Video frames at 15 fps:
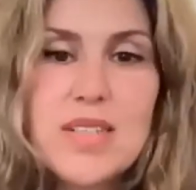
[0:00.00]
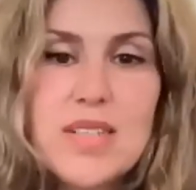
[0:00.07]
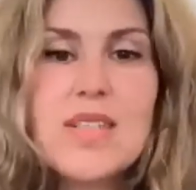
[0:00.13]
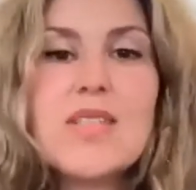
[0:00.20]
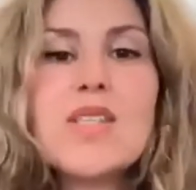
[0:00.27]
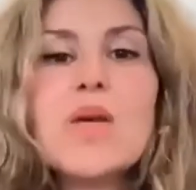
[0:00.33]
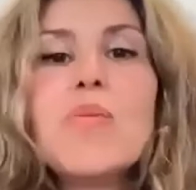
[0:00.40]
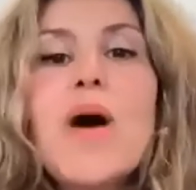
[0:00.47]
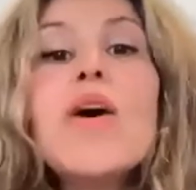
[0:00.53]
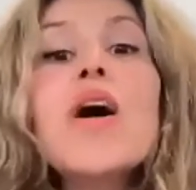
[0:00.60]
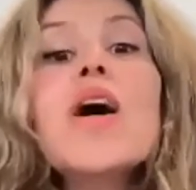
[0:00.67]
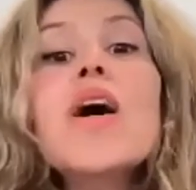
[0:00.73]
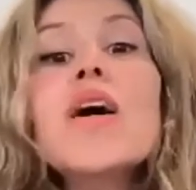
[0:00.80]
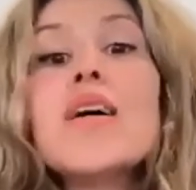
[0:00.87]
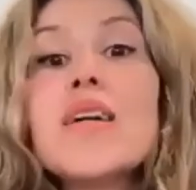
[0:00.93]
It's about
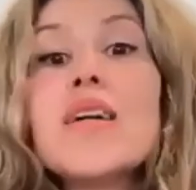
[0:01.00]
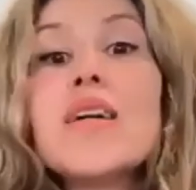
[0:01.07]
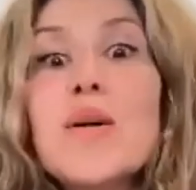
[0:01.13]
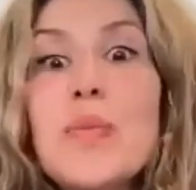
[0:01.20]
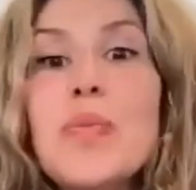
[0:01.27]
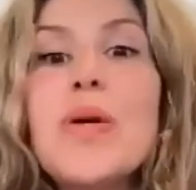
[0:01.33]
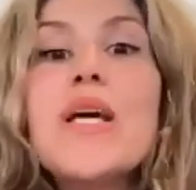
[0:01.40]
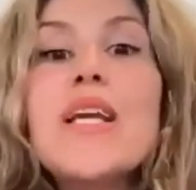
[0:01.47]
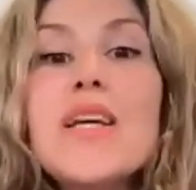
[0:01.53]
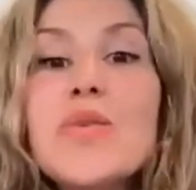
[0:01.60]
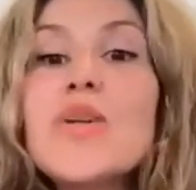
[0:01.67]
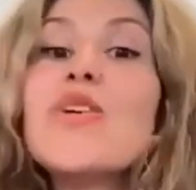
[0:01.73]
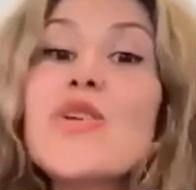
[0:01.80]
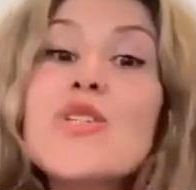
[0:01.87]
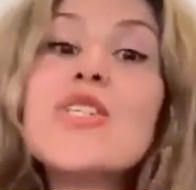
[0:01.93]
competing with
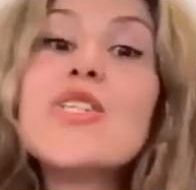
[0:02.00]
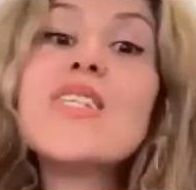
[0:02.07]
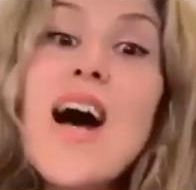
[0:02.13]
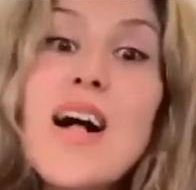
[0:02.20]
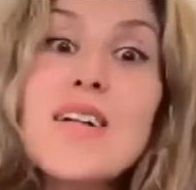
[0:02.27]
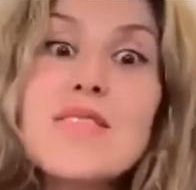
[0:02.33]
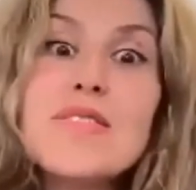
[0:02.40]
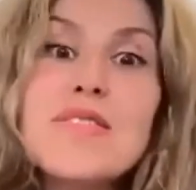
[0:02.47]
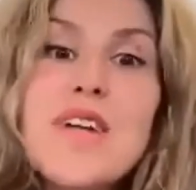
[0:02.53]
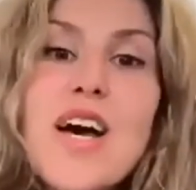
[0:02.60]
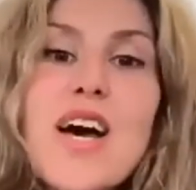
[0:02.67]
yourself.